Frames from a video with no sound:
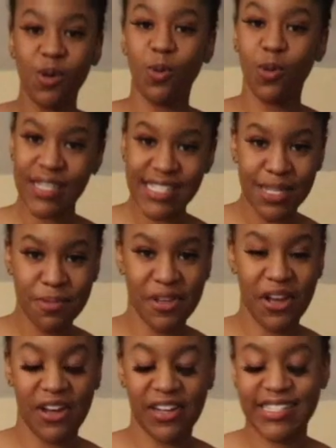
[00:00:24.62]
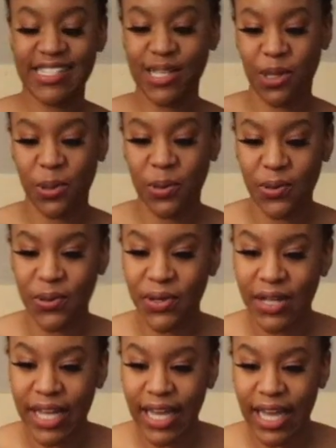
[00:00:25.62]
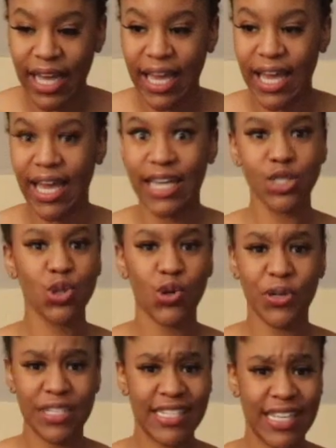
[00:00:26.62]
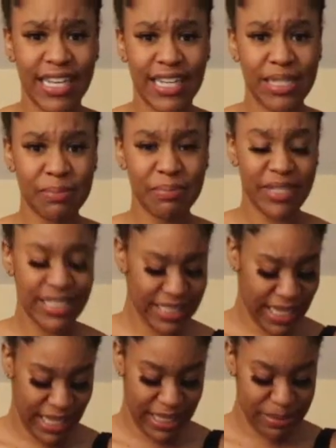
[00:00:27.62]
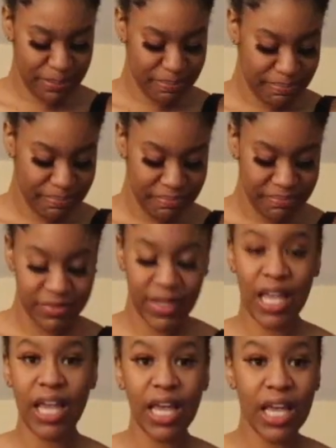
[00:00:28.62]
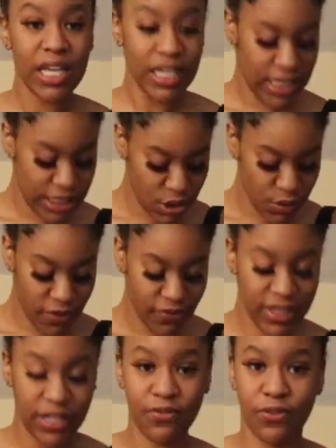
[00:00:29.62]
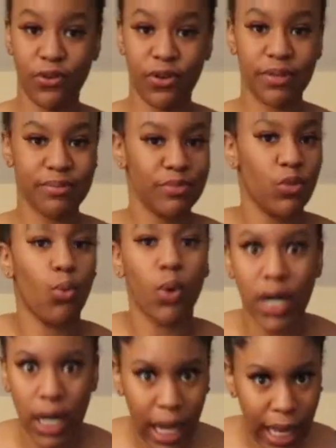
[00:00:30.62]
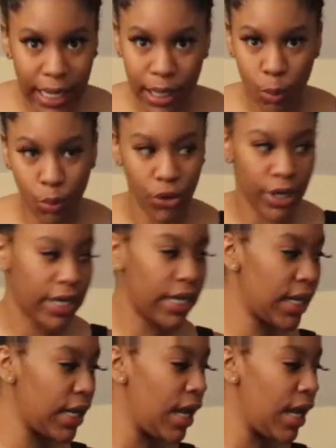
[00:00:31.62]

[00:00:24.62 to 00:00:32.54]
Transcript: What's up, y'all? So it's quarantine. It's like, it's 12:54, 1 o'clock in the morning.